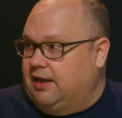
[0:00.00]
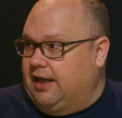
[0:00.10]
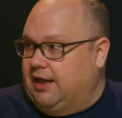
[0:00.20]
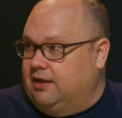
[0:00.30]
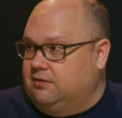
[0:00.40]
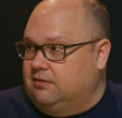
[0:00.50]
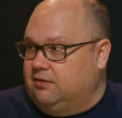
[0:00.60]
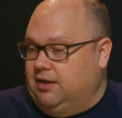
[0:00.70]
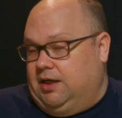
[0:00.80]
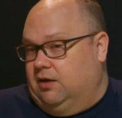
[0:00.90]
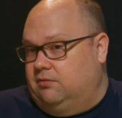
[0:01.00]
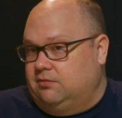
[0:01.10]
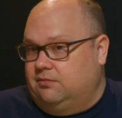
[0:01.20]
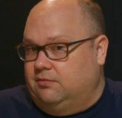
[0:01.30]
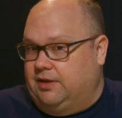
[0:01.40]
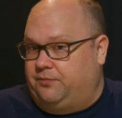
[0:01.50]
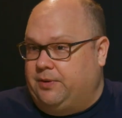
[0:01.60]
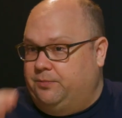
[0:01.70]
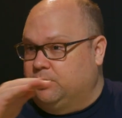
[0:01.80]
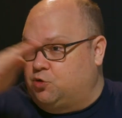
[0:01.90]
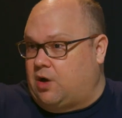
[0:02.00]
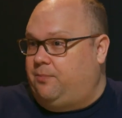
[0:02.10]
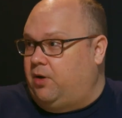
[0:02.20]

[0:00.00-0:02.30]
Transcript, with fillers: and you know, if people drop